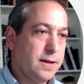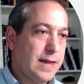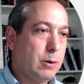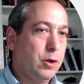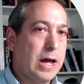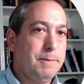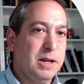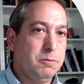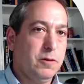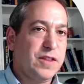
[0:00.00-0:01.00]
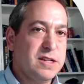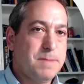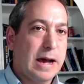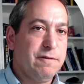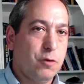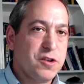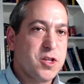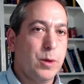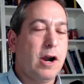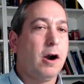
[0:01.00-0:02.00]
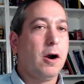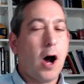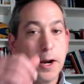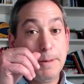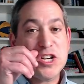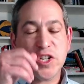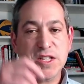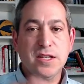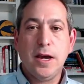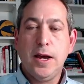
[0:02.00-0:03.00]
That will allow me to move things back and forth. So in our automations,